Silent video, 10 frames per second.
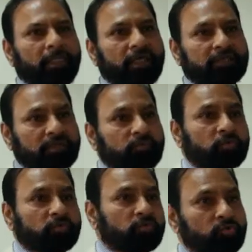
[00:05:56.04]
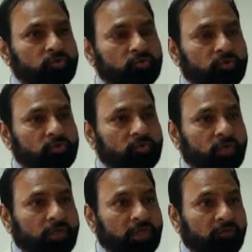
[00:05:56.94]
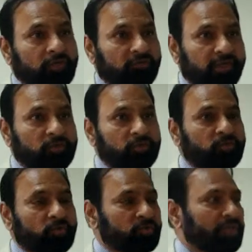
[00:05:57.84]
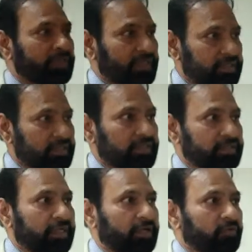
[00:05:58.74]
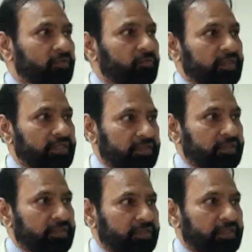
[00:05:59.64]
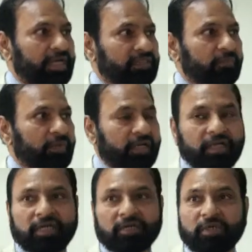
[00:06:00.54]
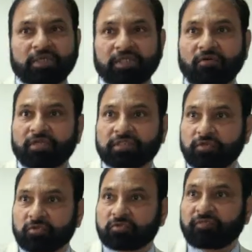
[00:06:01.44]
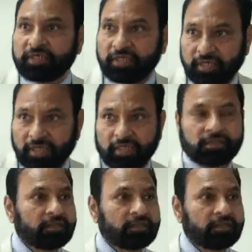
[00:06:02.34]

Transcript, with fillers: They are supposed to give effect to social justice, economic justice as mandated by the Constitution of India.